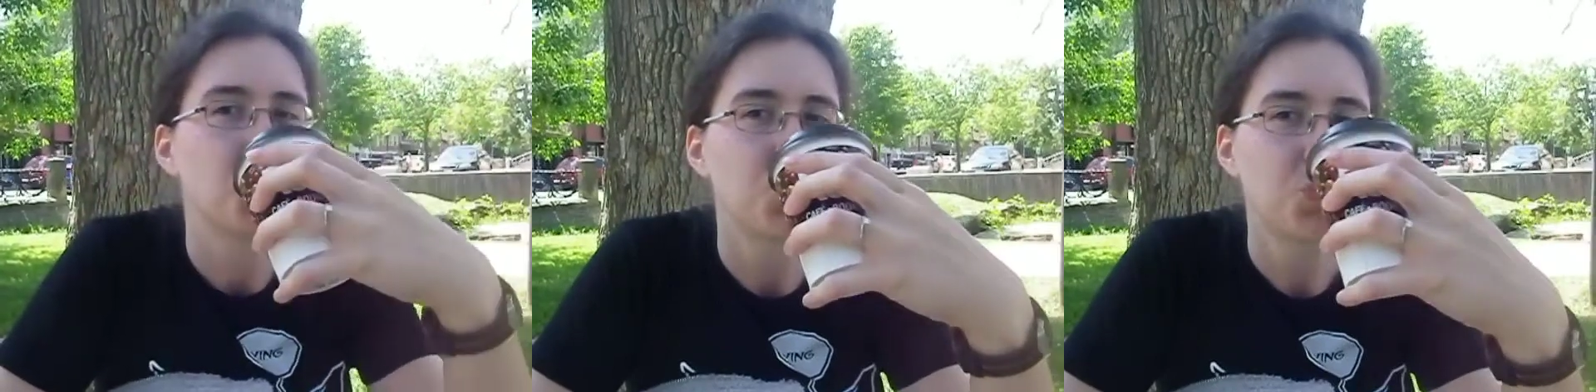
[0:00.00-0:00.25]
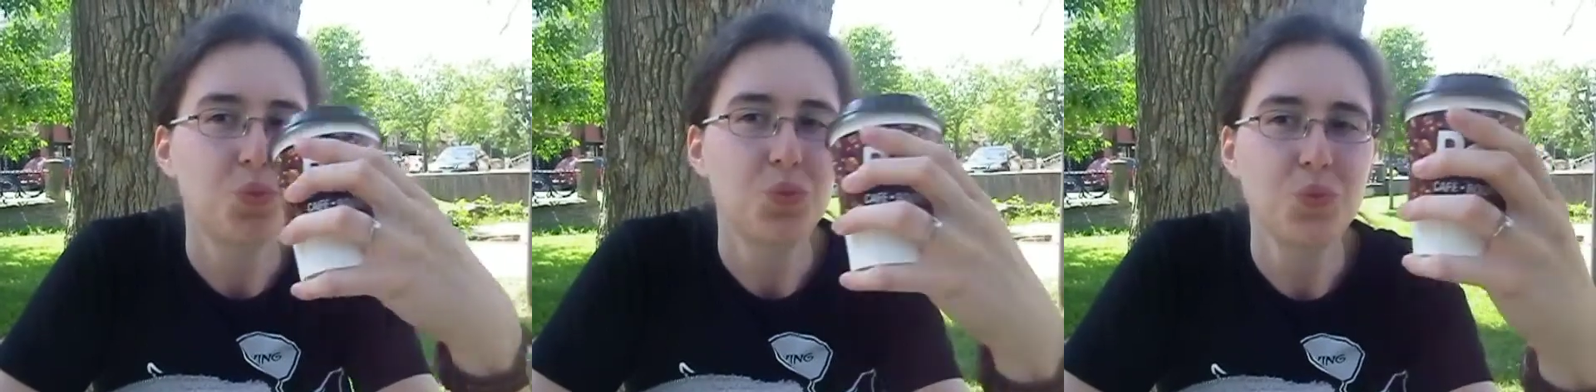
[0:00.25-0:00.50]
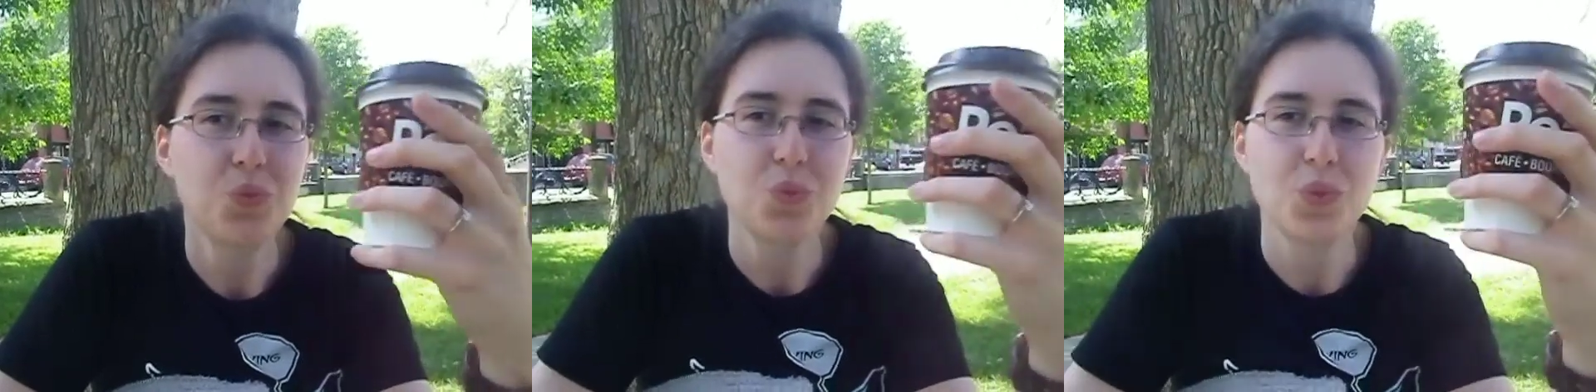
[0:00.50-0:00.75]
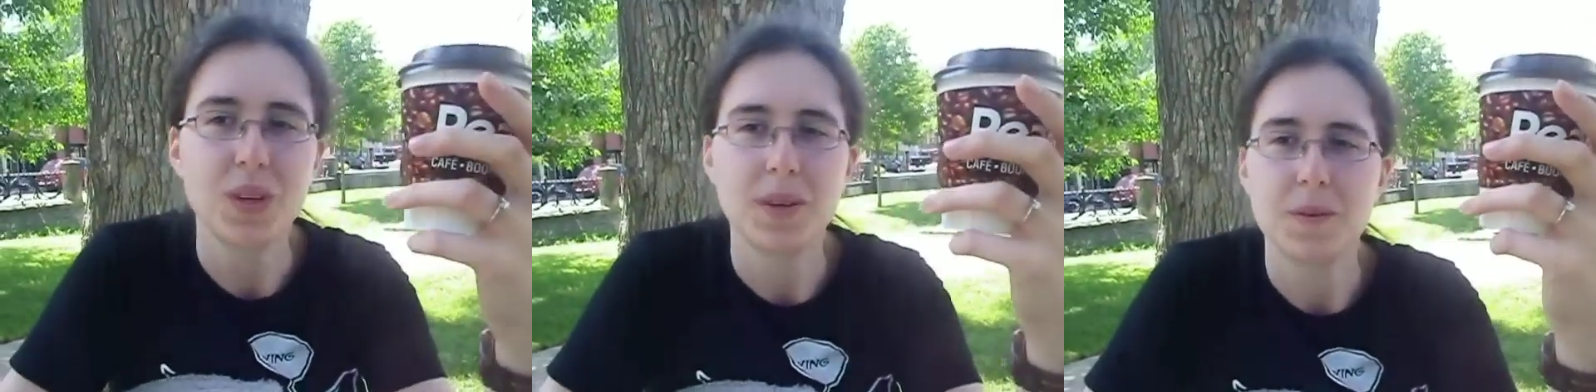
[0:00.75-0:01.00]
know your first name.
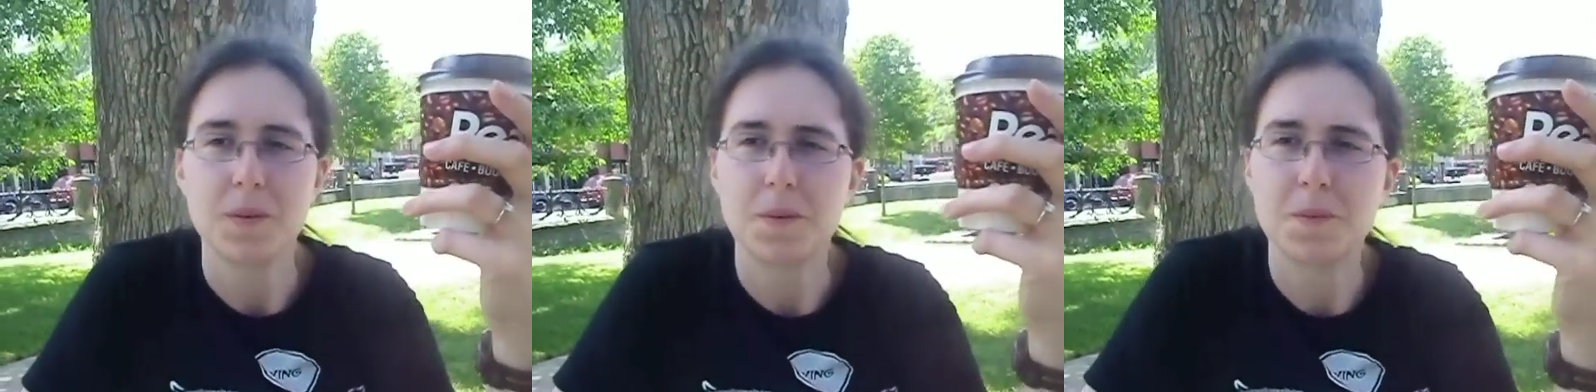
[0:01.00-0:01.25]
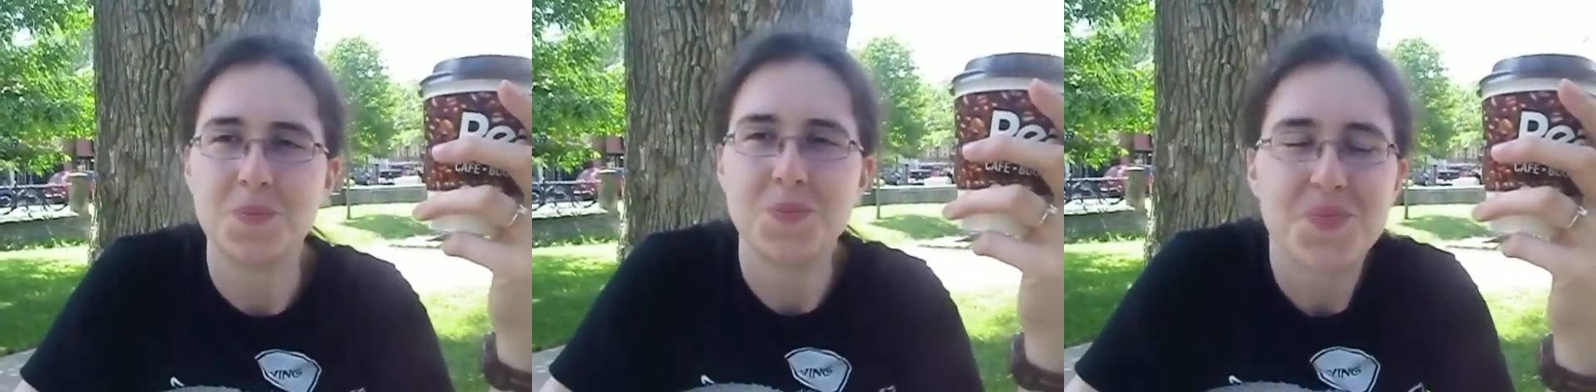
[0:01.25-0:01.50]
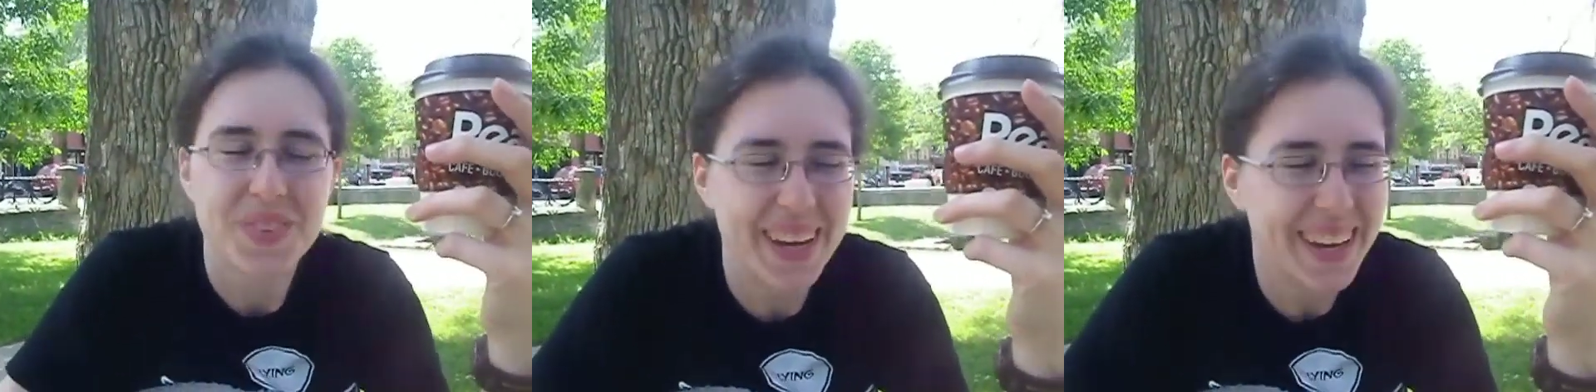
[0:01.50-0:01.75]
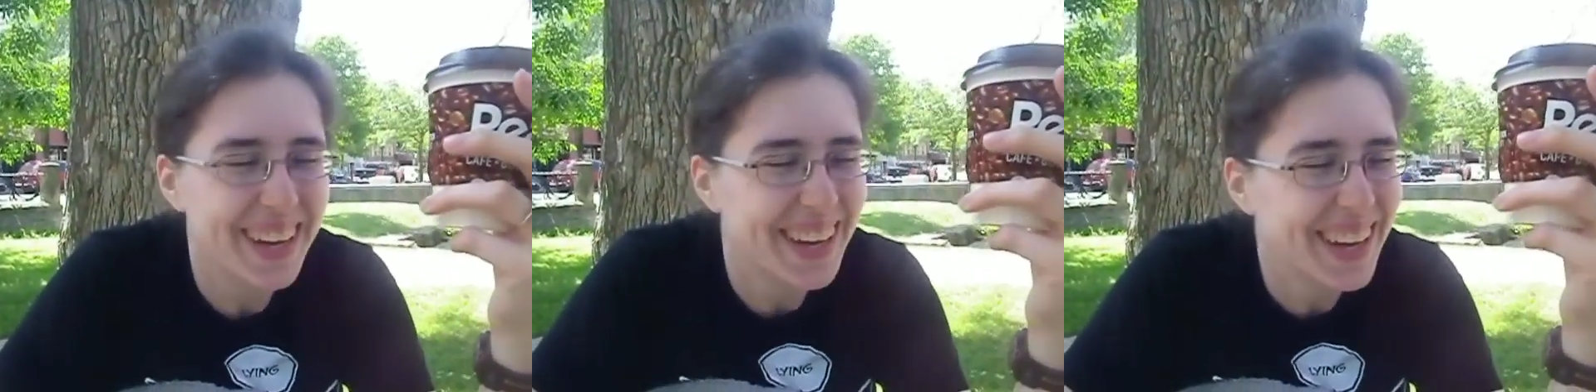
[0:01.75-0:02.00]
This is gonna be good.
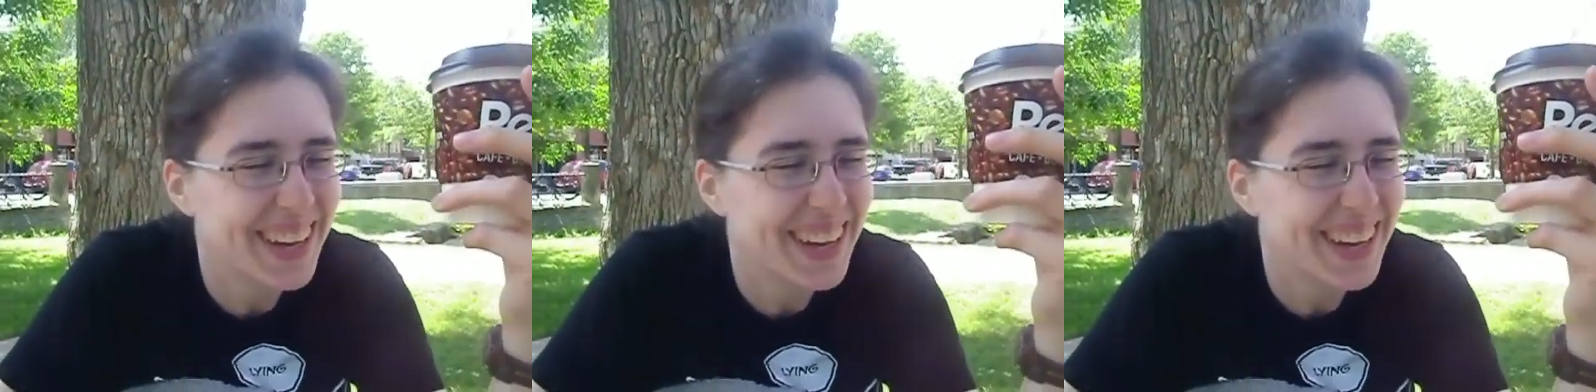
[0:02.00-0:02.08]
Debbie.